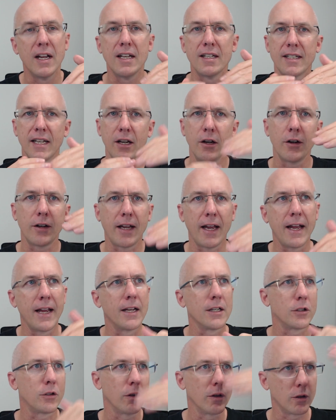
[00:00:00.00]
say, okay,
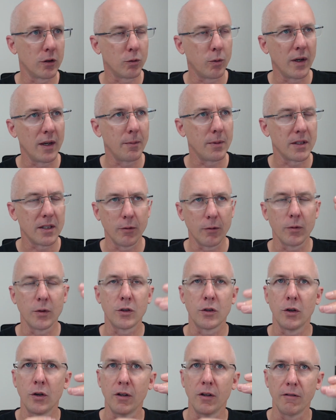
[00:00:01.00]
it's got 20%
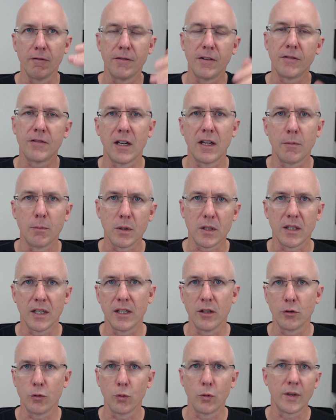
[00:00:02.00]
return and 15%
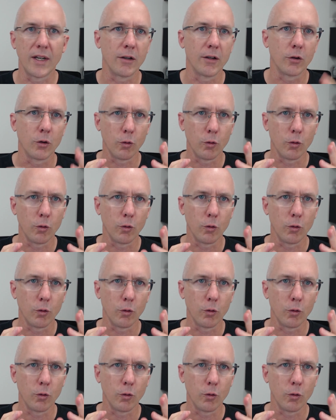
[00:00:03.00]
drawdown,